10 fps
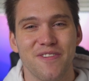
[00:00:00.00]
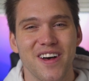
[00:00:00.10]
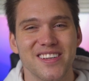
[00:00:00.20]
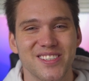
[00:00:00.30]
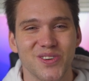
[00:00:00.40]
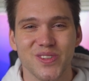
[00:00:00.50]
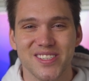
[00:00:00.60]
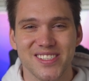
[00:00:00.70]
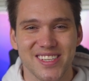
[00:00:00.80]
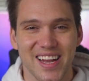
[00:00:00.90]
First, you'll want
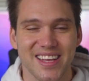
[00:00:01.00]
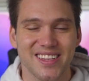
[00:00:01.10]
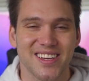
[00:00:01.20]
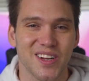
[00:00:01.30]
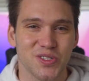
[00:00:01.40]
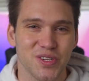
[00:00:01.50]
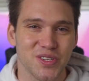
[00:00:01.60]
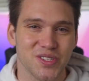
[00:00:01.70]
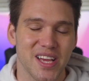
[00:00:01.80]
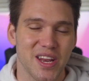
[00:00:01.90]
to select the country
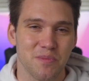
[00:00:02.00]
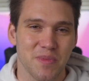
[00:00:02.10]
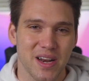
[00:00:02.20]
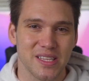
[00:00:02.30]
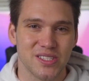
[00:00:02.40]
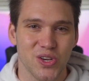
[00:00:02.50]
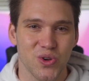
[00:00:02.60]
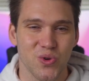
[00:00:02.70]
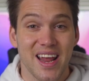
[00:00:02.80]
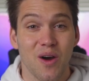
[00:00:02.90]
you're sending money
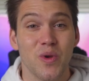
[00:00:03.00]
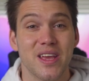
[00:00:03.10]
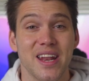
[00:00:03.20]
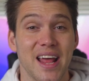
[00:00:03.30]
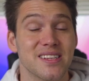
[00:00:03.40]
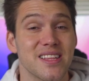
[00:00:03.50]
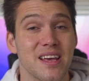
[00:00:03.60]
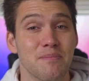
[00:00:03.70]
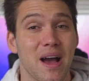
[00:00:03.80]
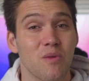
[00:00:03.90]
to. Now we can enter
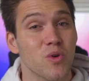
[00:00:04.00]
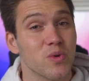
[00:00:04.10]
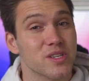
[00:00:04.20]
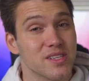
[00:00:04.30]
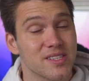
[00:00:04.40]
the amount we wish to